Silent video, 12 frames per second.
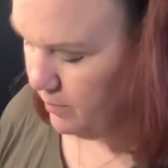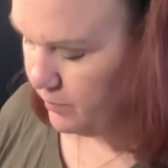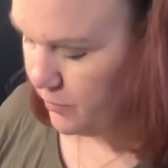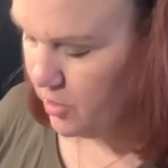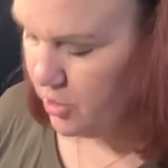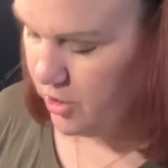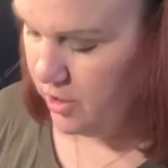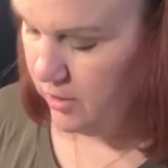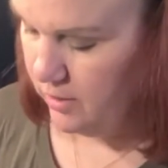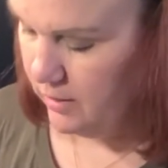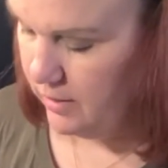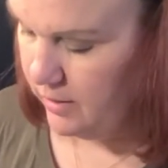just a
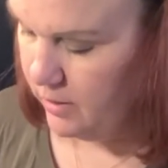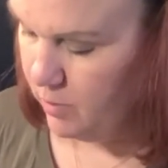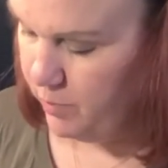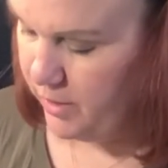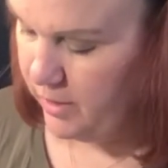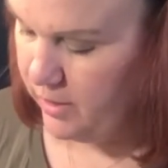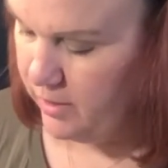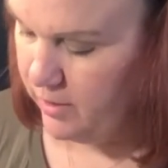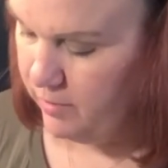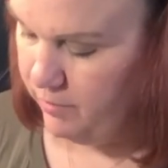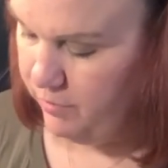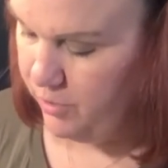little bit
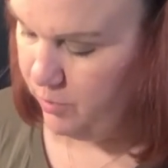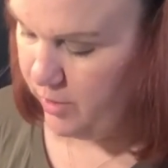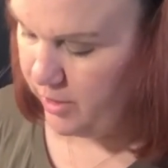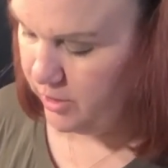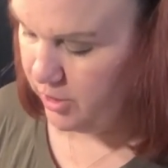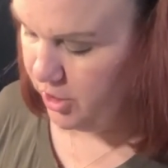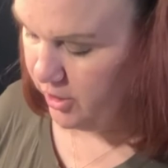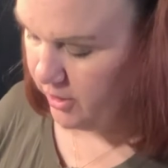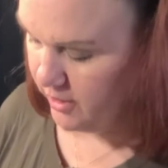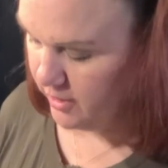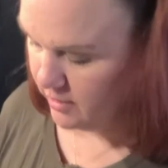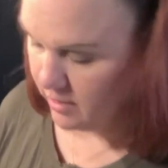of the red
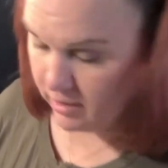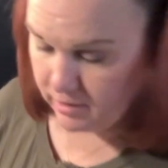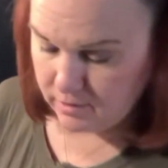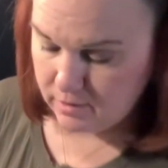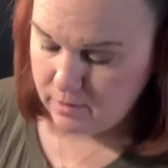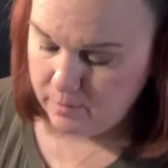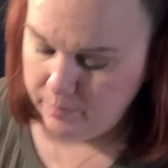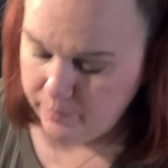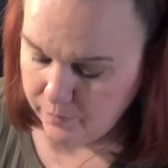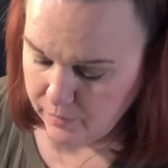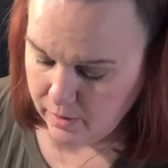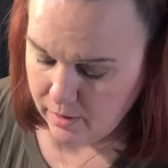chili sauce,
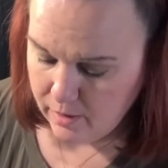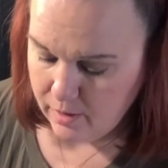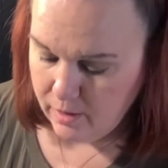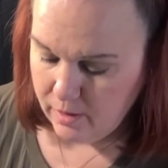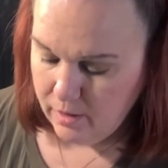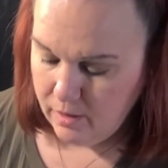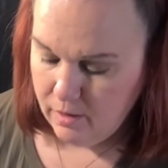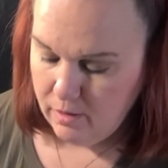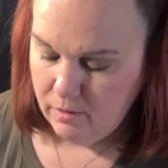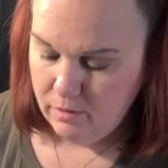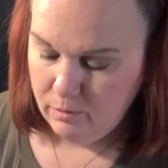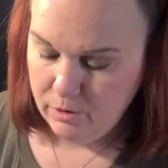
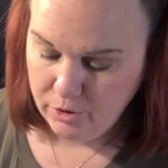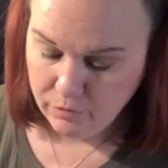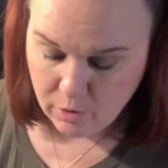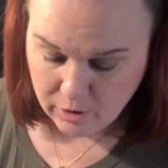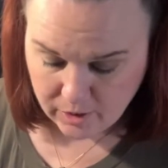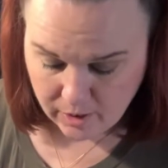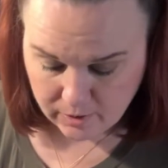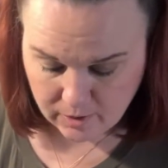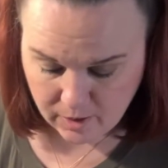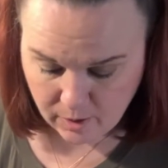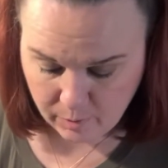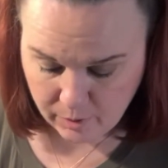which of course has the
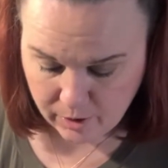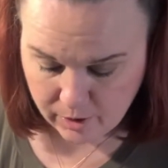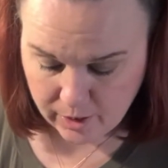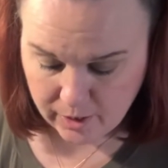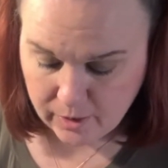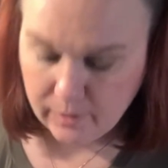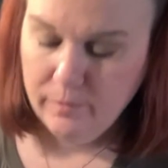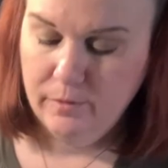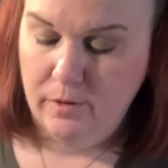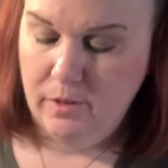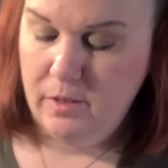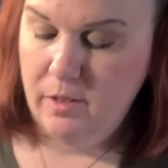hamburger in it.
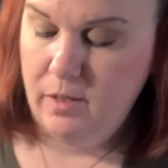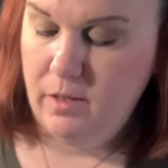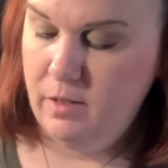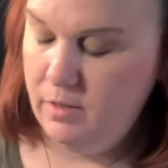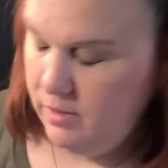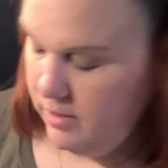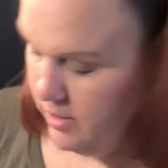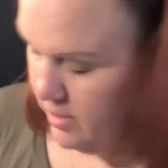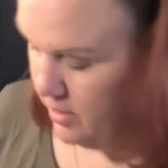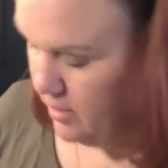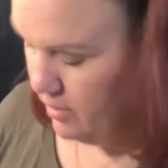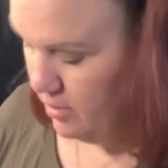I
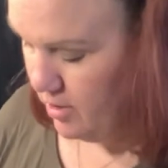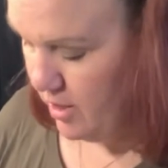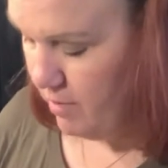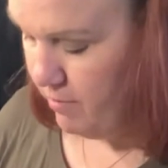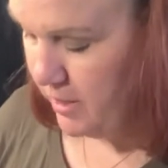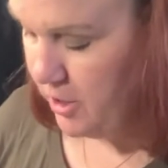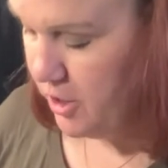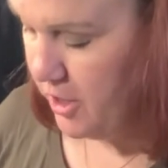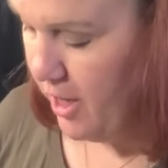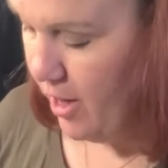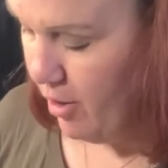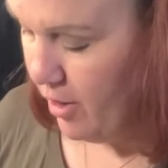didn't say
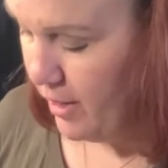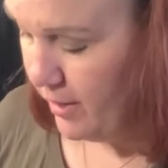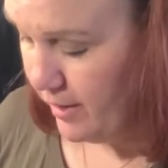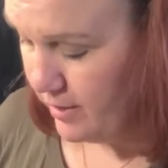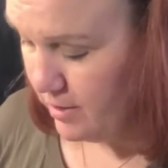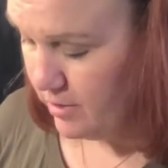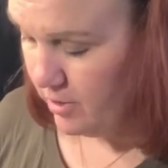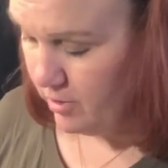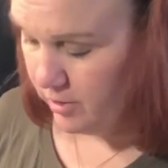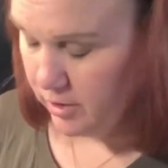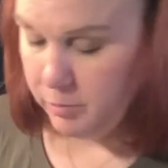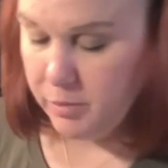vegetarian
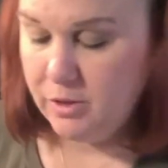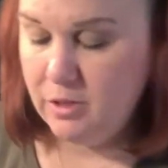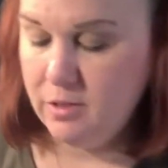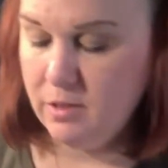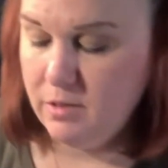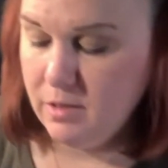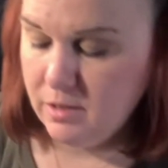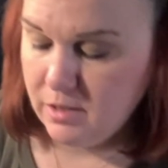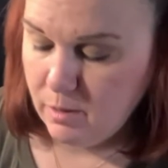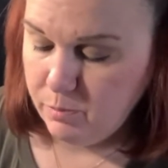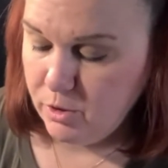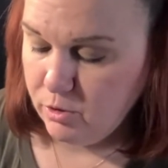necessarily, but this is a
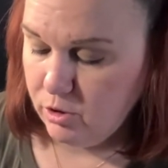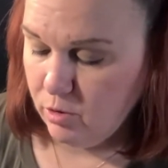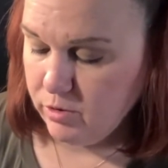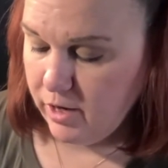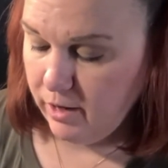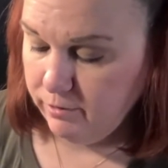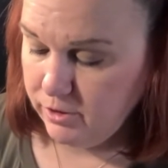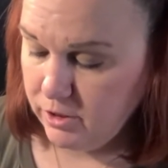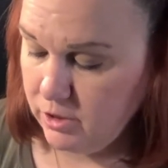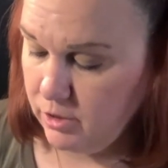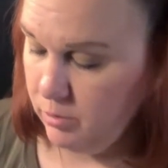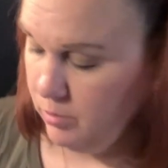step you don't have to
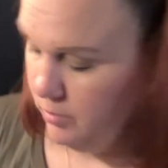do.